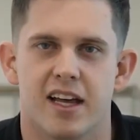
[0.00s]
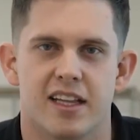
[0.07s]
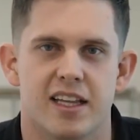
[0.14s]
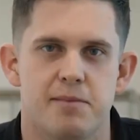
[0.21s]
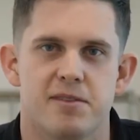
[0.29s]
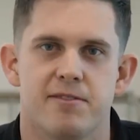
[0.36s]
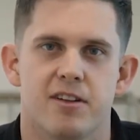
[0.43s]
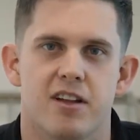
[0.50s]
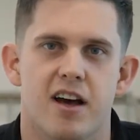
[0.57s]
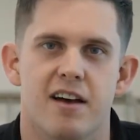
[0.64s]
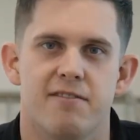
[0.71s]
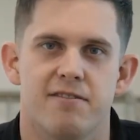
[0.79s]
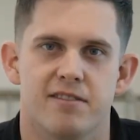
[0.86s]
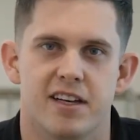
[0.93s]
Limbs for
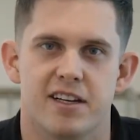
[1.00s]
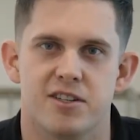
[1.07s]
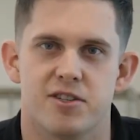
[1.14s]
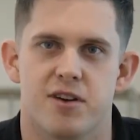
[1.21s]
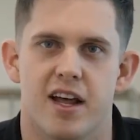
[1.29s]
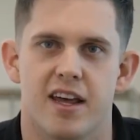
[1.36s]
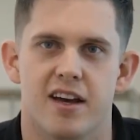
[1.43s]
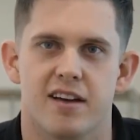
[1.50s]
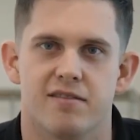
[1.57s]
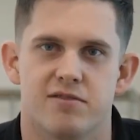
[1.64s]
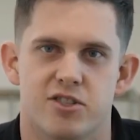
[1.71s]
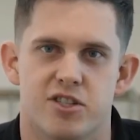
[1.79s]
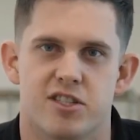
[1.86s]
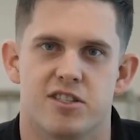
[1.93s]
Life in Australia
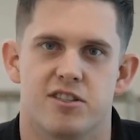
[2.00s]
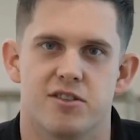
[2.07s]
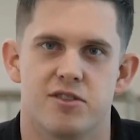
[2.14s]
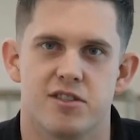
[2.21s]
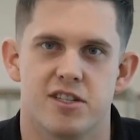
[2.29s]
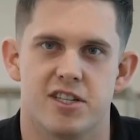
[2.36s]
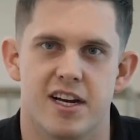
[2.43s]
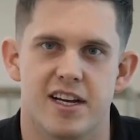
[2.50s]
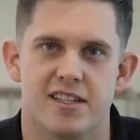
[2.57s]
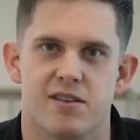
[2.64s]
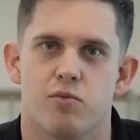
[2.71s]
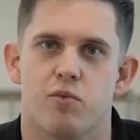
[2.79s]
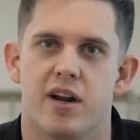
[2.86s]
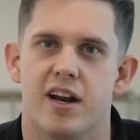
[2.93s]
do
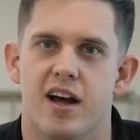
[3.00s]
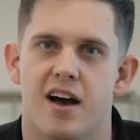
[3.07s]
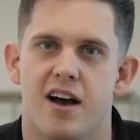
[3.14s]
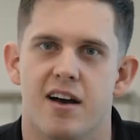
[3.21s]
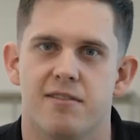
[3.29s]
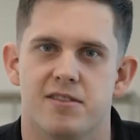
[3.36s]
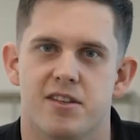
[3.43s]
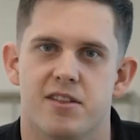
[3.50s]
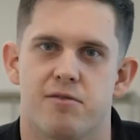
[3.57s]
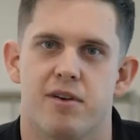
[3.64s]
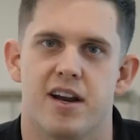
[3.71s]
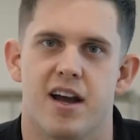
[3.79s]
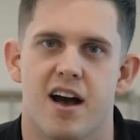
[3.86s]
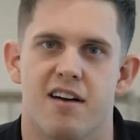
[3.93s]
suggest 1.5 to
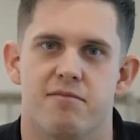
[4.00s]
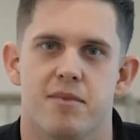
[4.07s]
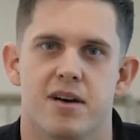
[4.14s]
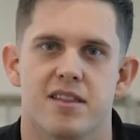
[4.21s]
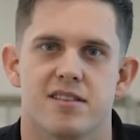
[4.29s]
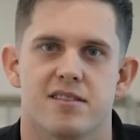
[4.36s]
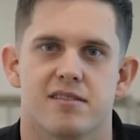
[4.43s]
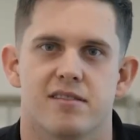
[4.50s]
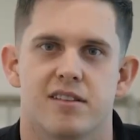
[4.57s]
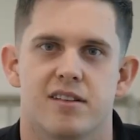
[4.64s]
3.5 months.